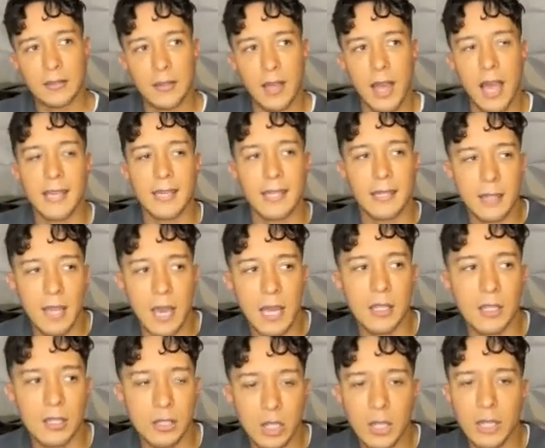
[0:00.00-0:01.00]
I can kind
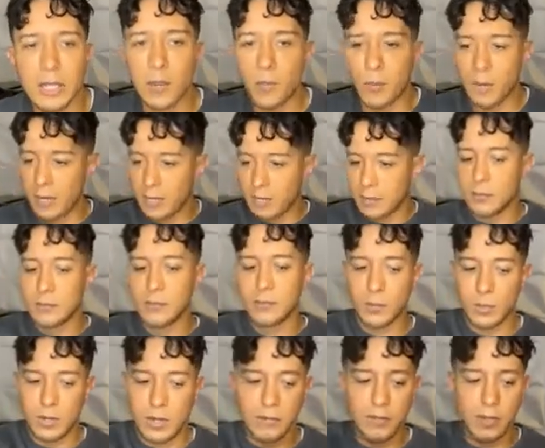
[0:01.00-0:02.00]
of look at what
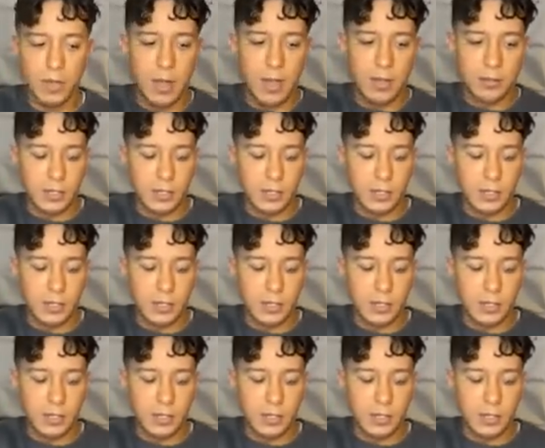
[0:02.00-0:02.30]
I've done.